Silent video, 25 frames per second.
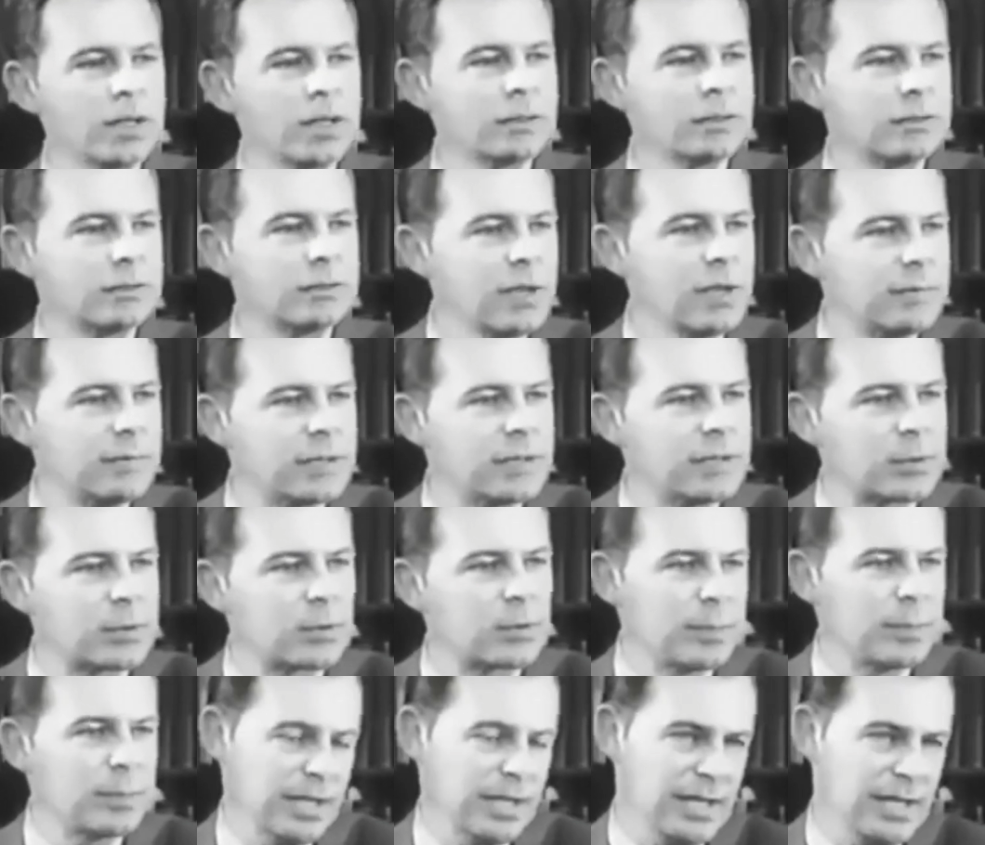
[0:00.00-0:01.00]
No matter what
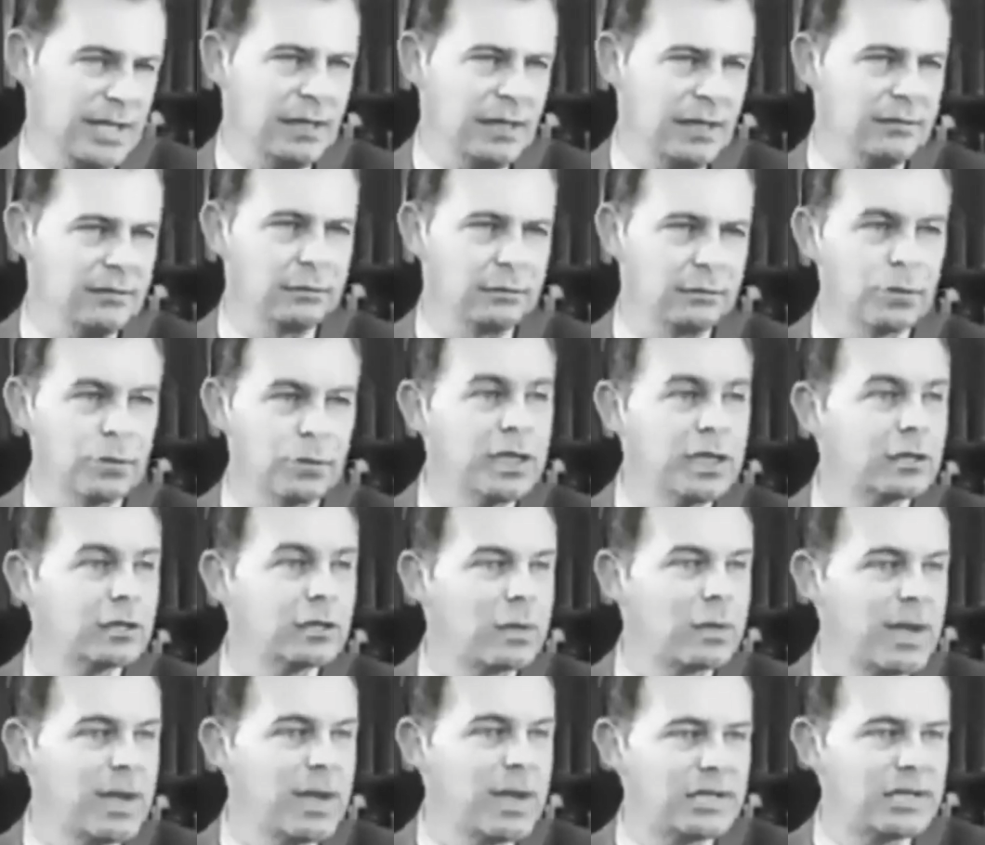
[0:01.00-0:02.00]
grievance we may
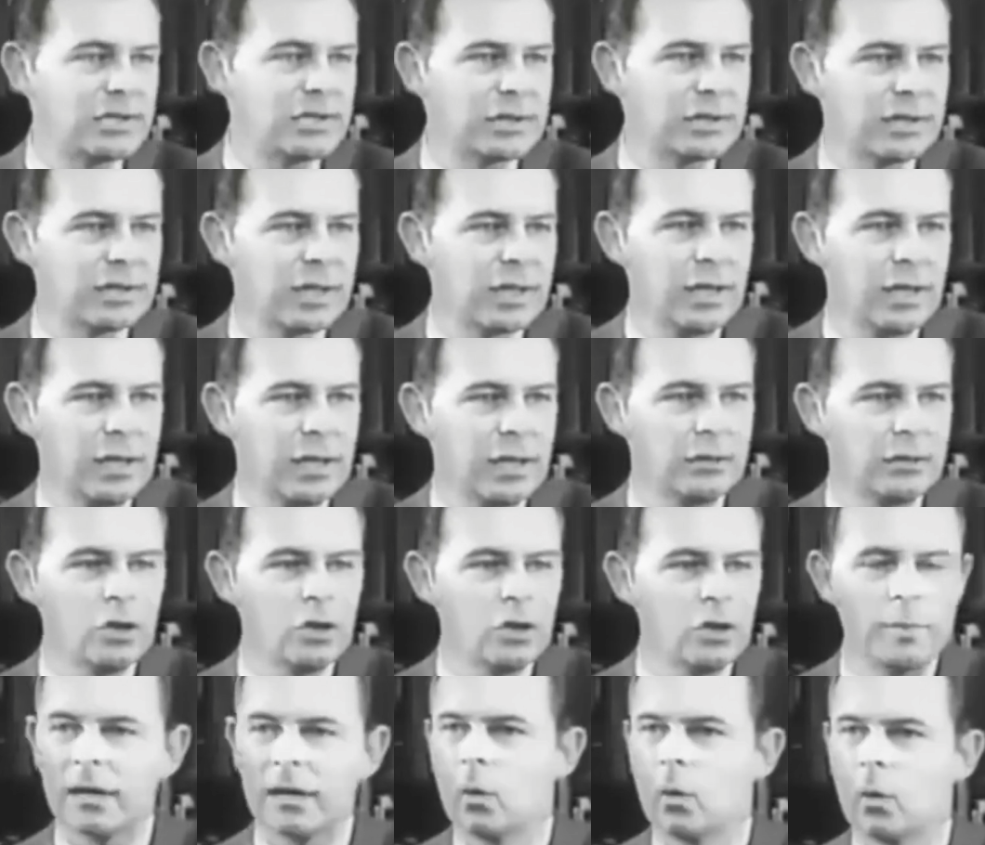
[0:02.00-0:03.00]
have, real or imagined,
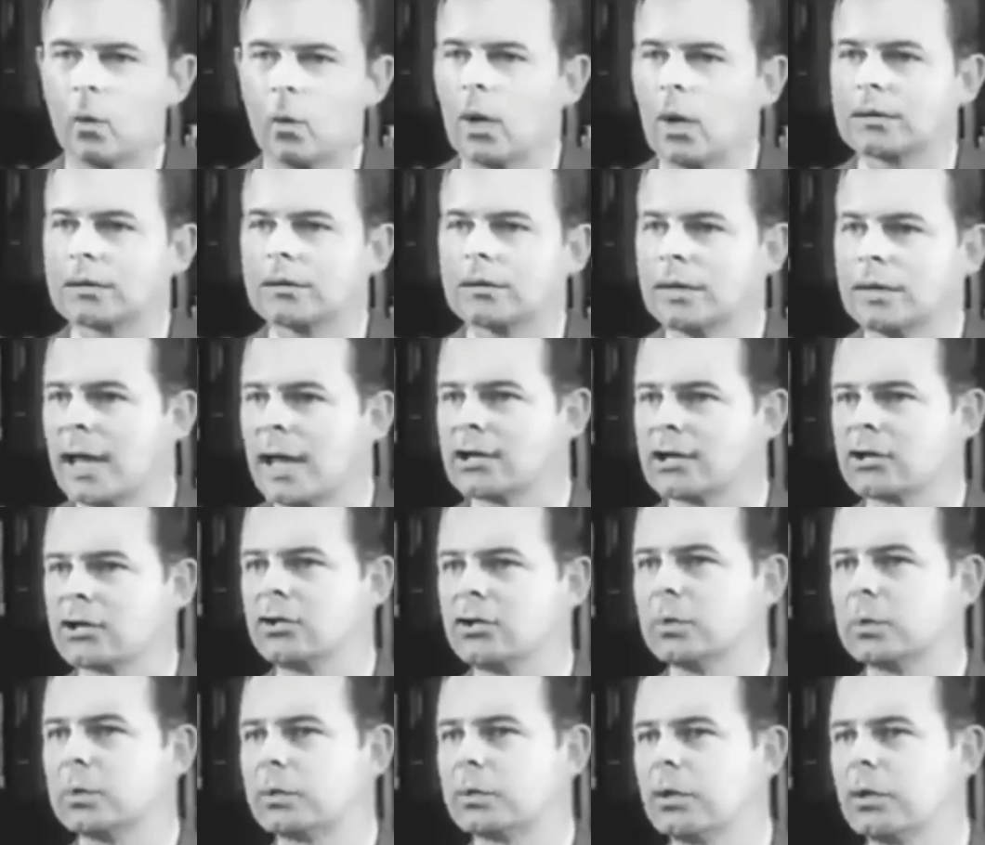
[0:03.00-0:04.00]
no matter
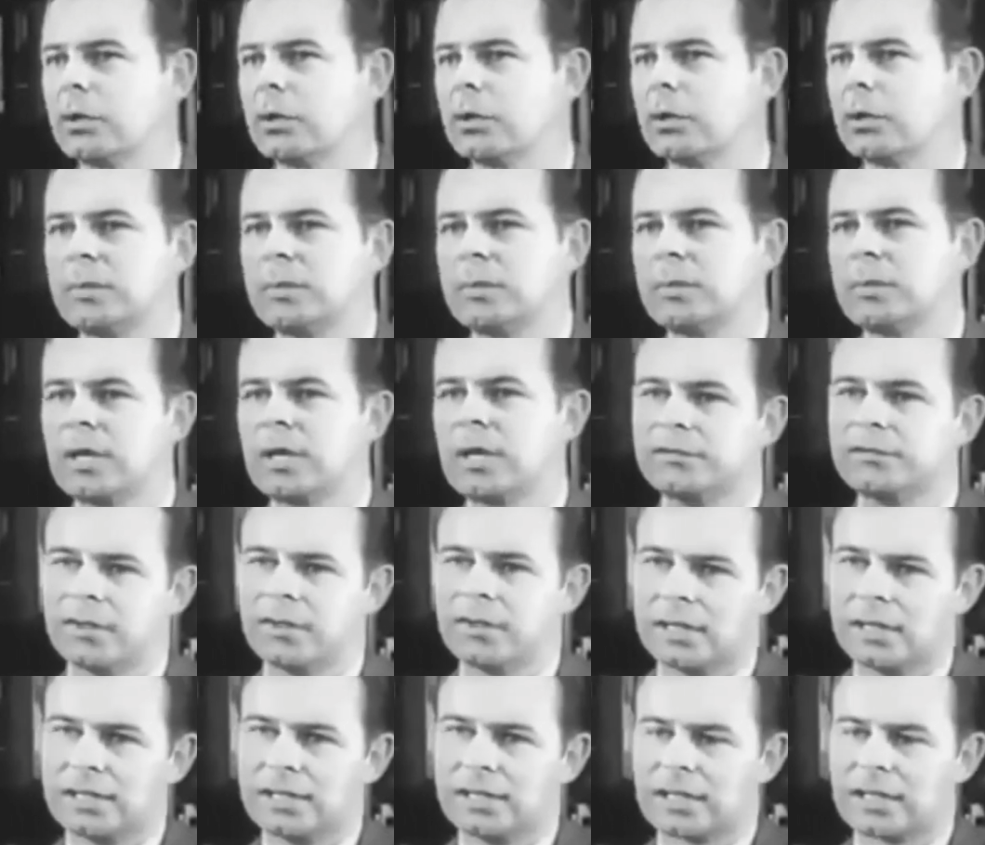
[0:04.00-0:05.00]
what national
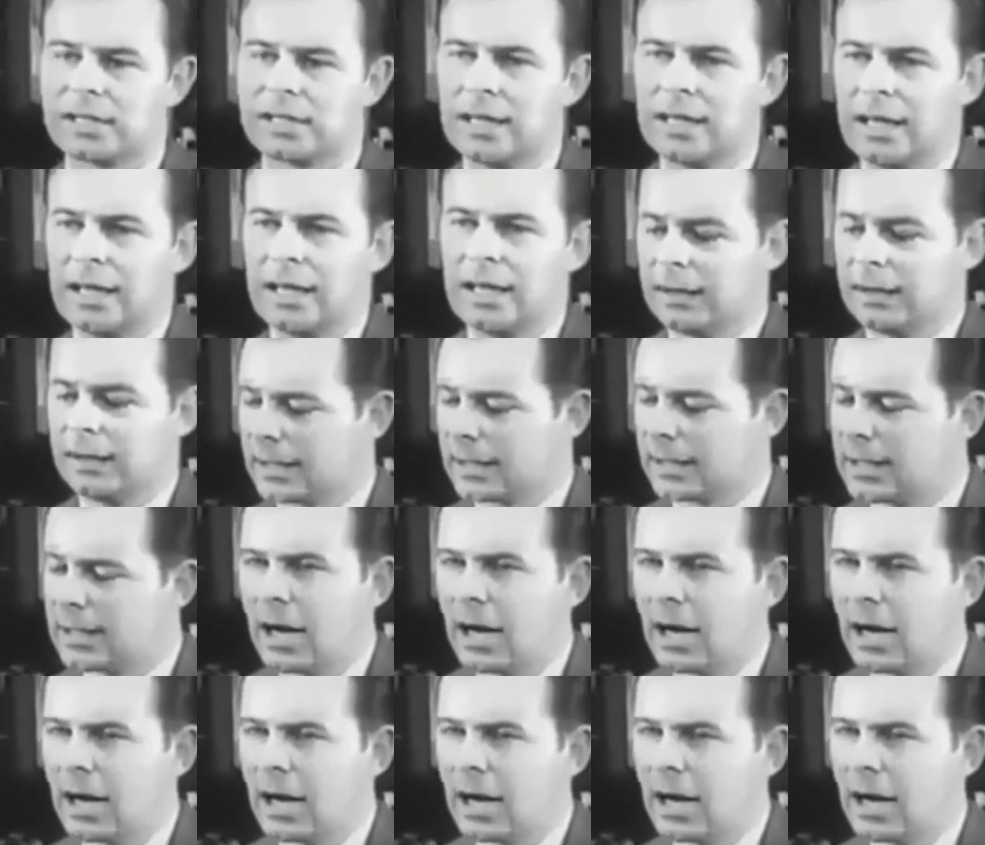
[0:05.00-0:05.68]
problems we may face,